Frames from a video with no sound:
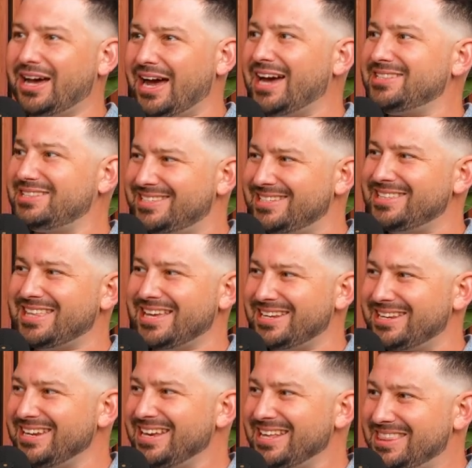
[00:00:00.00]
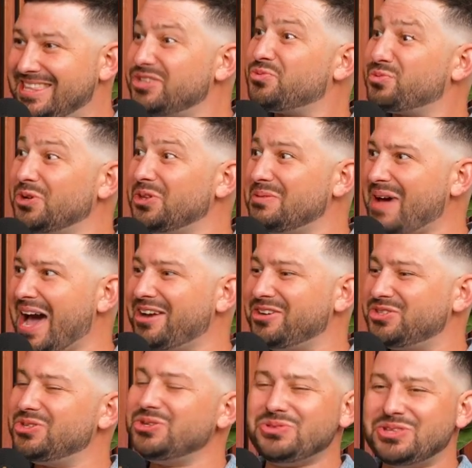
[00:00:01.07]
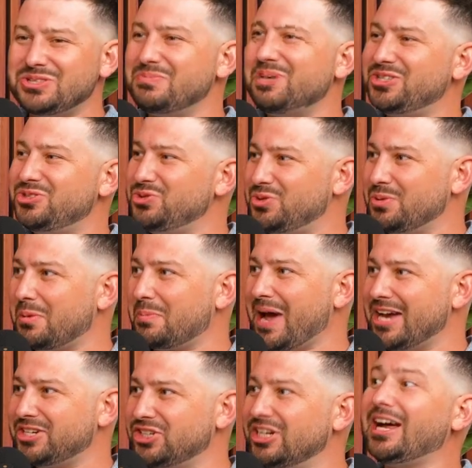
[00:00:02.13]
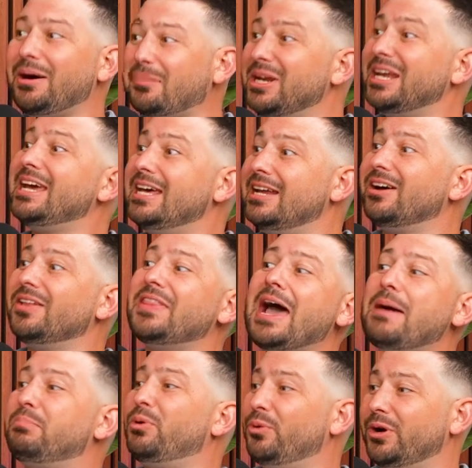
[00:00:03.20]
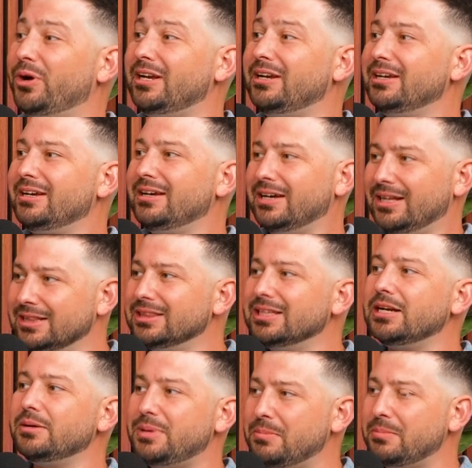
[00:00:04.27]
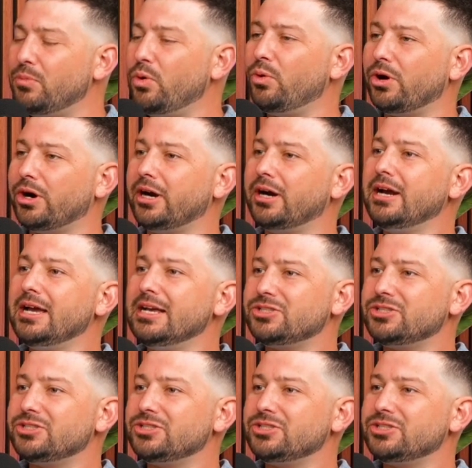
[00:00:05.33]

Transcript: I see that this really matters to you. This makes you super passionate. I'm going to hit on that point a little bit more.